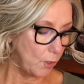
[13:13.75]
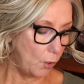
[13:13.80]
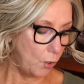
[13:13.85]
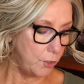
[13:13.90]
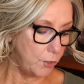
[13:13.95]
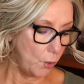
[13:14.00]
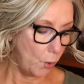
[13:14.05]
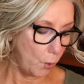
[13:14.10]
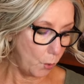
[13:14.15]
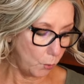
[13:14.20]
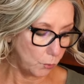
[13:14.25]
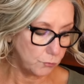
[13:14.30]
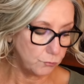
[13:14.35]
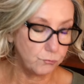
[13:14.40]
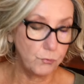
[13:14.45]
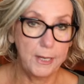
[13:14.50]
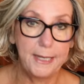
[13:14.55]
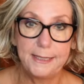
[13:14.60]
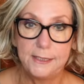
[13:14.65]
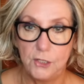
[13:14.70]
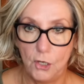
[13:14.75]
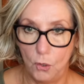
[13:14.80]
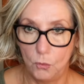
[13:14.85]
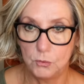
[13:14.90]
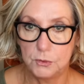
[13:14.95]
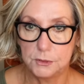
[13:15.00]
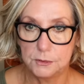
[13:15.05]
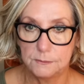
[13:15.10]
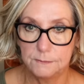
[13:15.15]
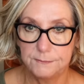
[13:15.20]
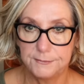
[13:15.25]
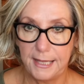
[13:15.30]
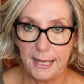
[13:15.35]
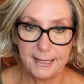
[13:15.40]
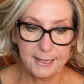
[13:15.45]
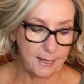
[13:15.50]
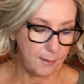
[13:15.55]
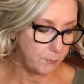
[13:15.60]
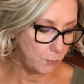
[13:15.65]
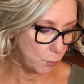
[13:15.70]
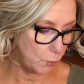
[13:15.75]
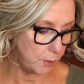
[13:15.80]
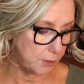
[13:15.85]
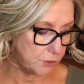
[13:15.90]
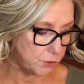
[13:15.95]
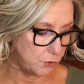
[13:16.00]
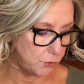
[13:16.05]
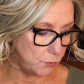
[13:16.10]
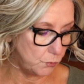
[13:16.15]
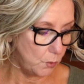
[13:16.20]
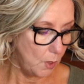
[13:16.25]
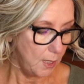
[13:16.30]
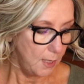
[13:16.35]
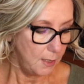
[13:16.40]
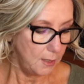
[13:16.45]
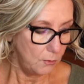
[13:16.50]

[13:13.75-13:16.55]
an old raincoat that I'm going to